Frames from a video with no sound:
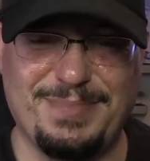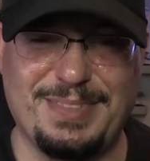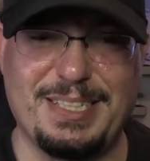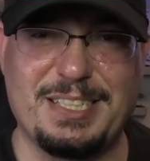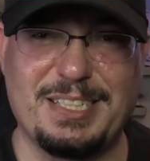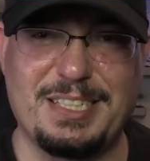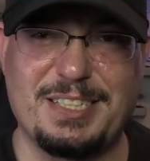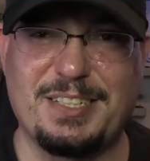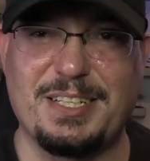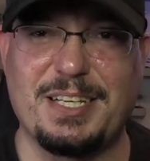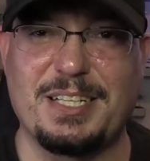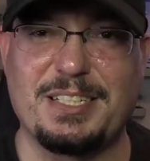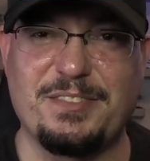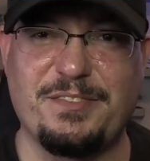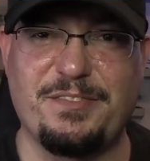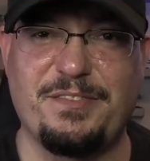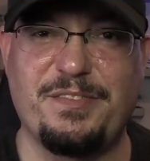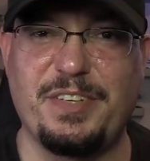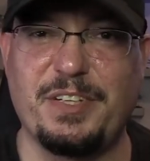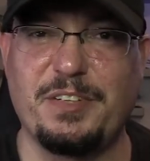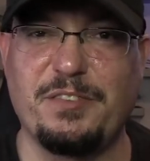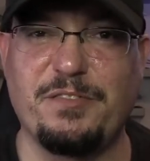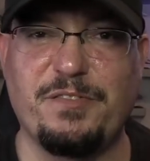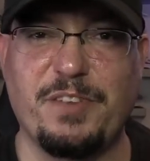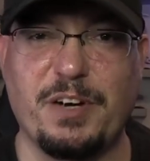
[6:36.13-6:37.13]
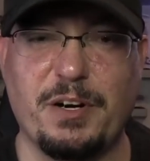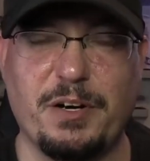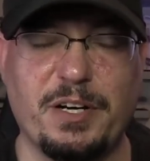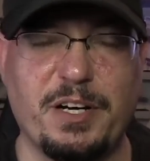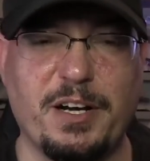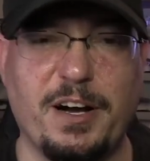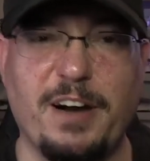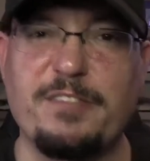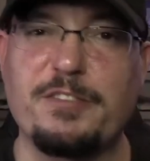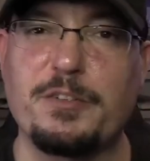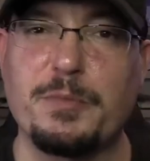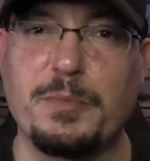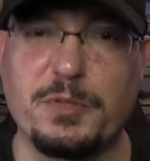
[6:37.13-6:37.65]
doesn't feel very
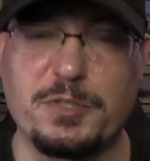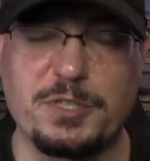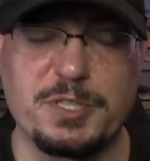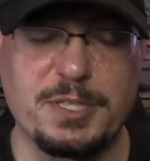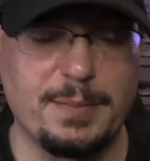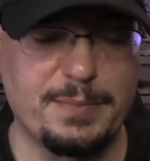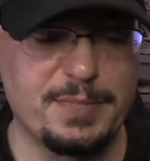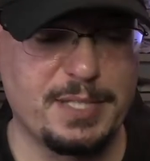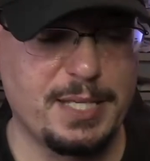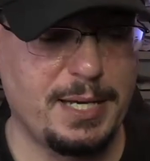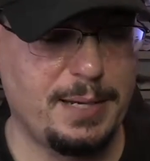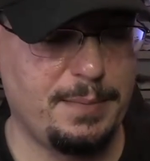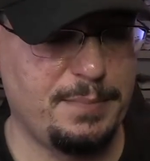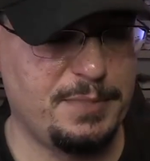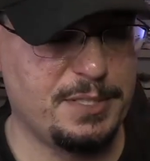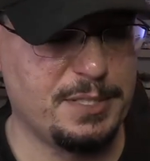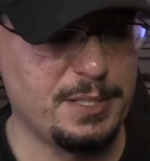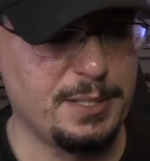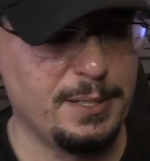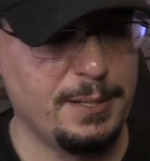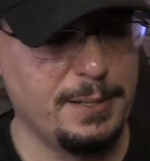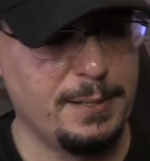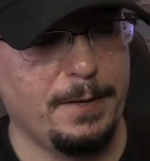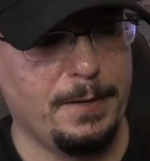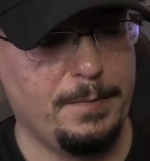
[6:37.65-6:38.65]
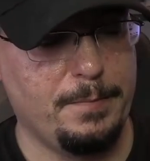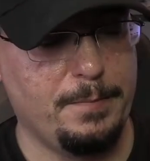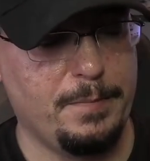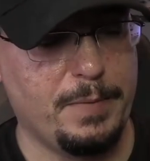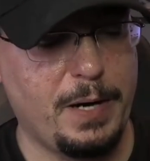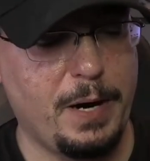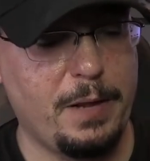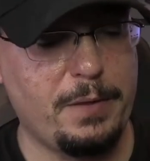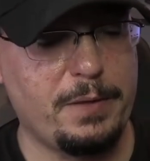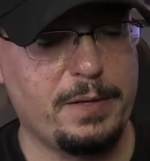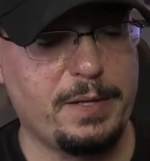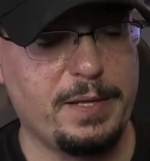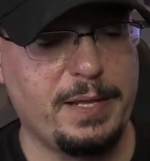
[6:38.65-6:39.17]
comfortable sometimes. But
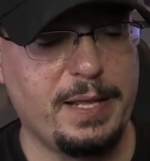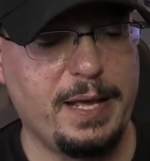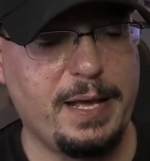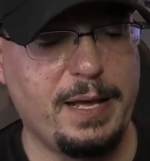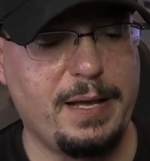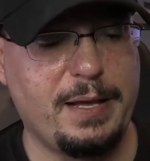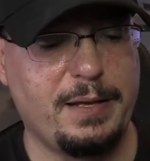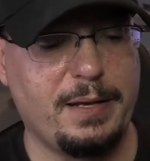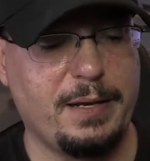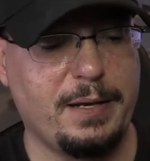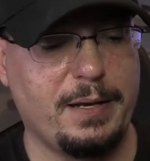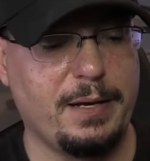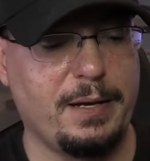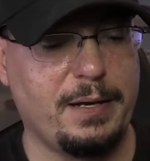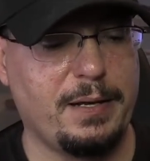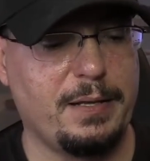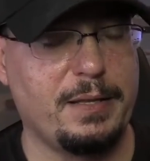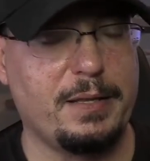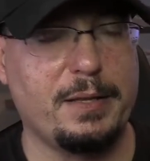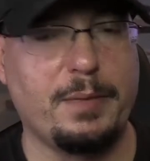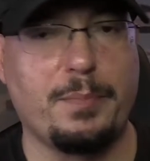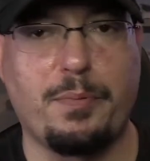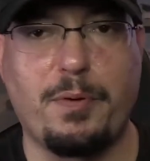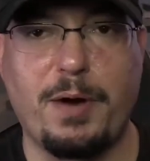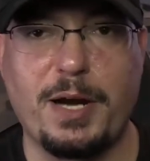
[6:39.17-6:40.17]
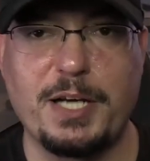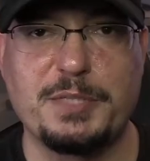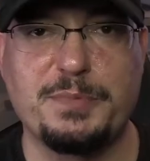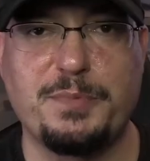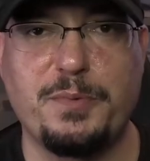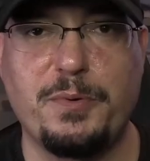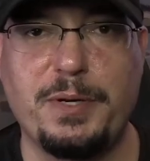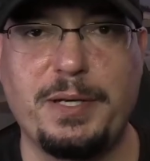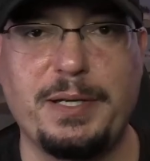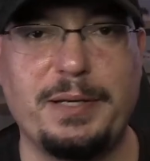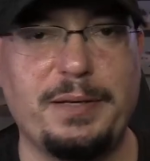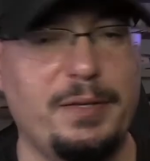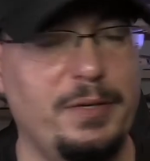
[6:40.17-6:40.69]
other than that, the price
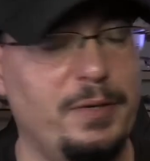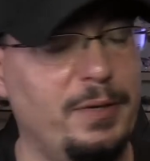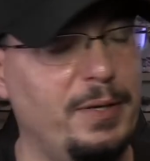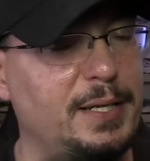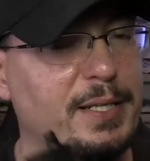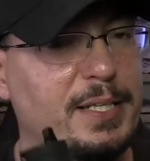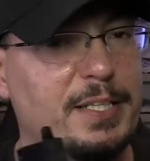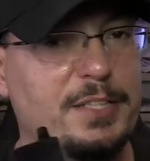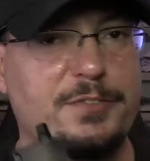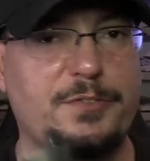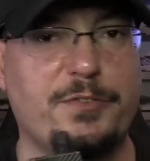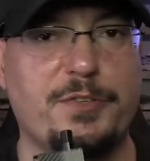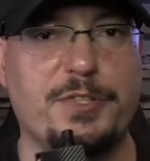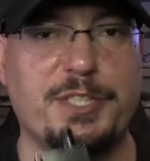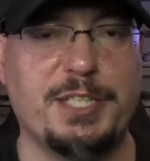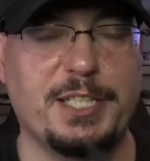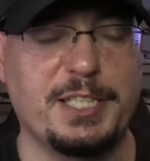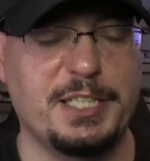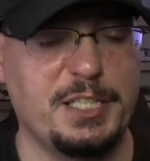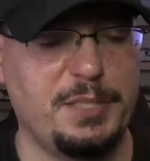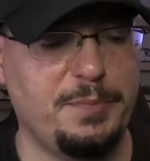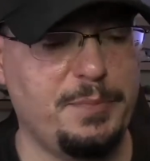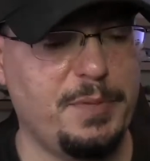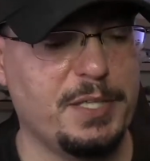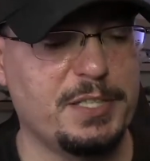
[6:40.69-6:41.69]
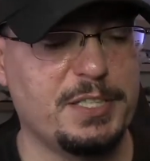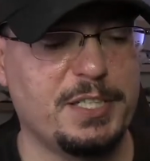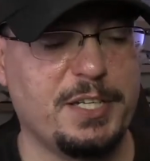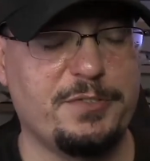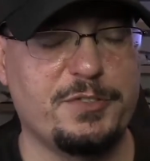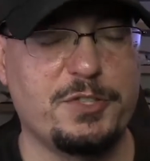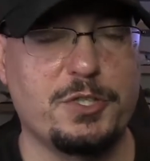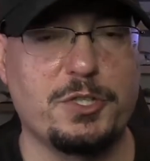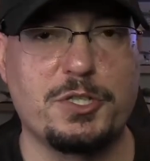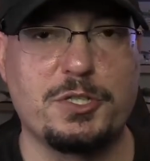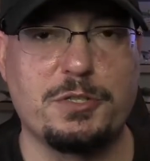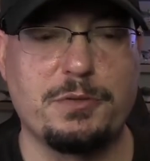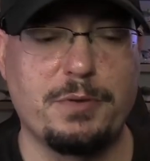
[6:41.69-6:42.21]
point, you can get this for $60. I've
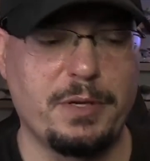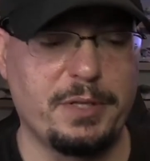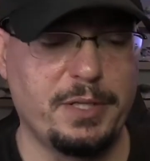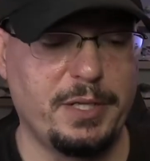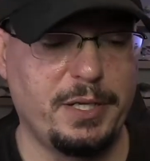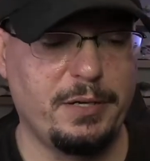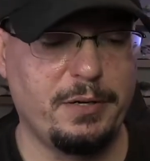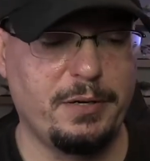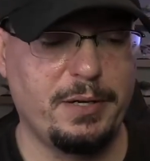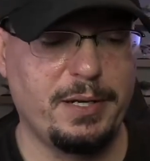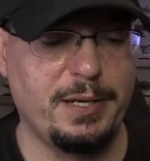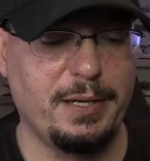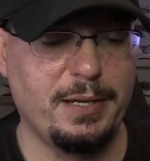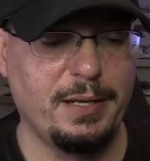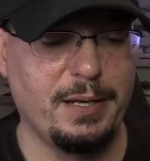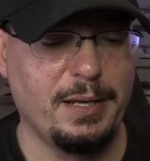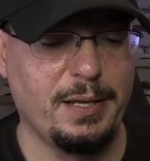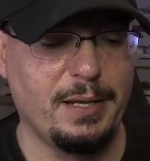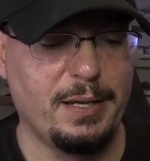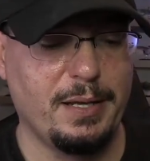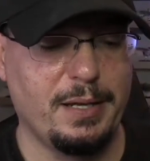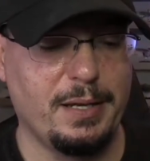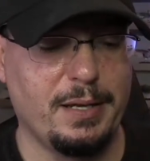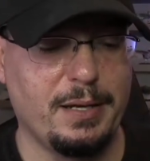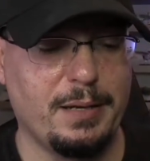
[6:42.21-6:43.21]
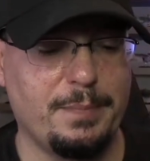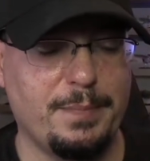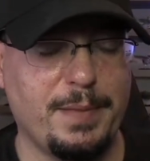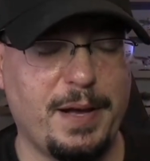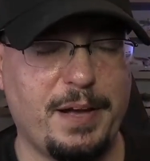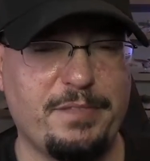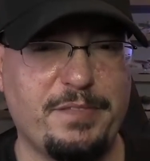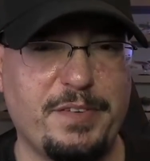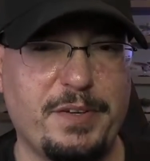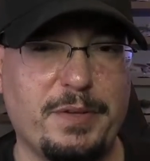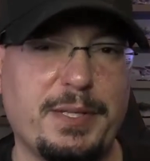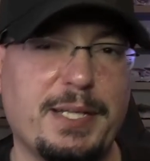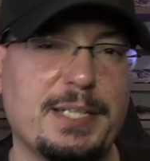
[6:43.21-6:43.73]
searched around the internet. I
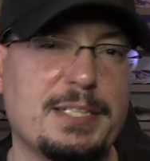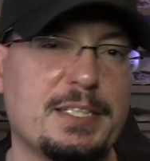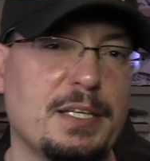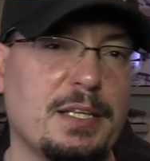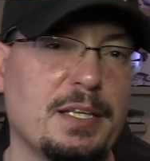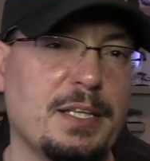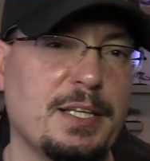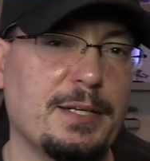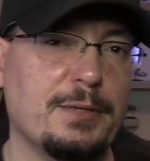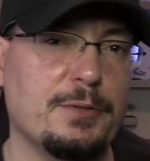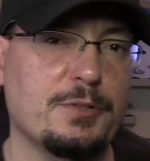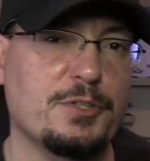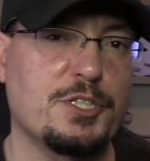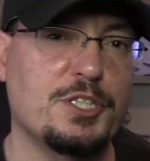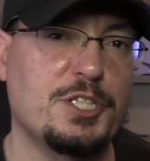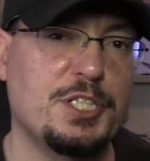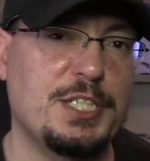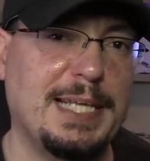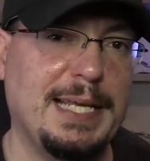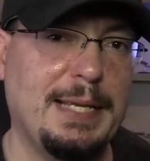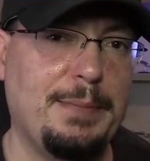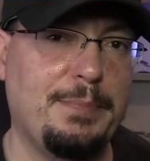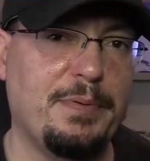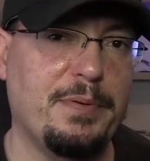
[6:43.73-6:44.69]
feel that's a little steep